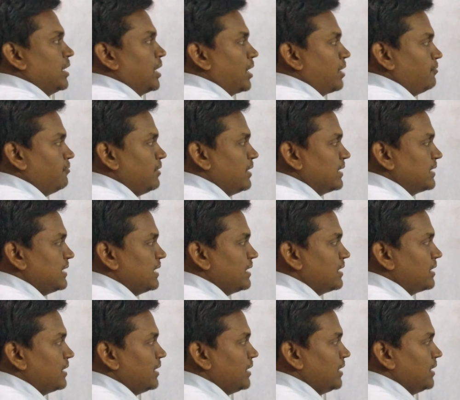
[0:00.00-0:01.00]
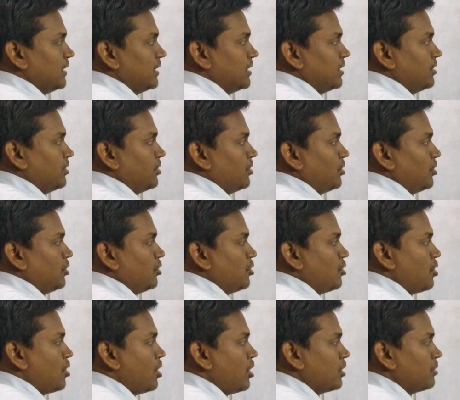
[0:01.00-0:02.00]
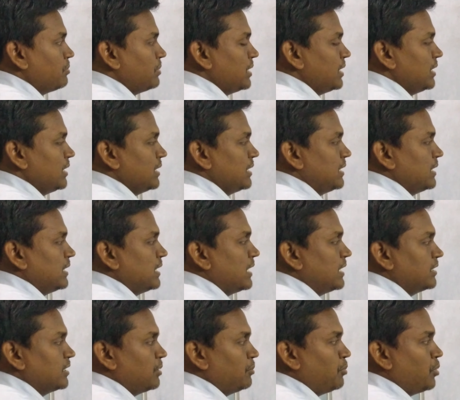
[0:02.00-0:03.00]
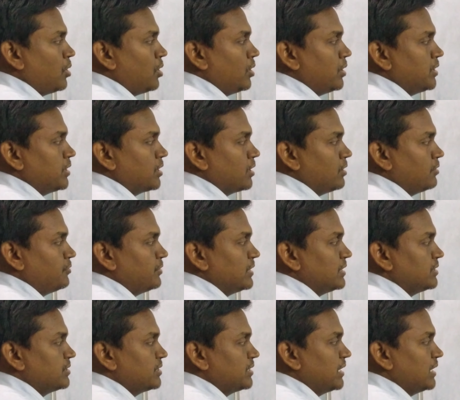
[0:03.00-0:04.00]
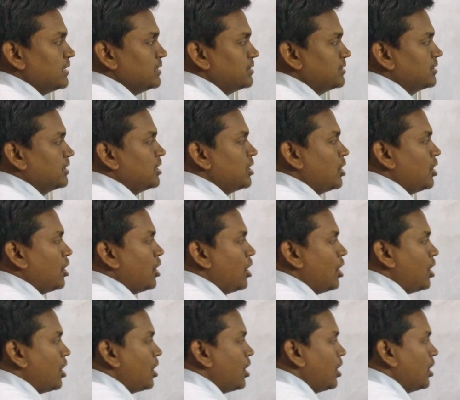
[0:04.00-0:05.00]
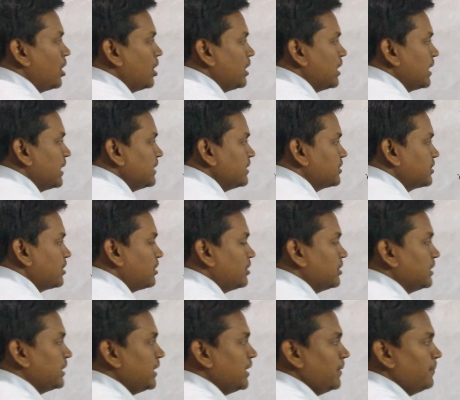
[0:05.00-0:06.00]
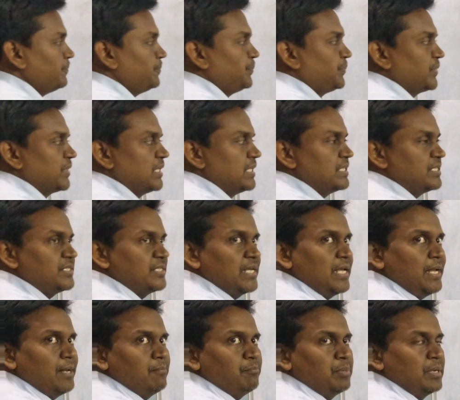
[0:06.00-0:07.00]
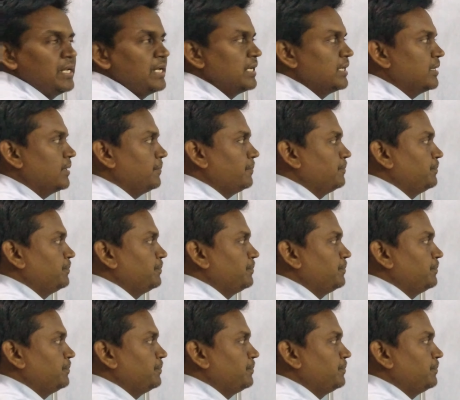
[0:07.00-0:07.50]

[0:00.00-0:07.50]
reflected ray, normal and the point of incidence all lies on the same plane.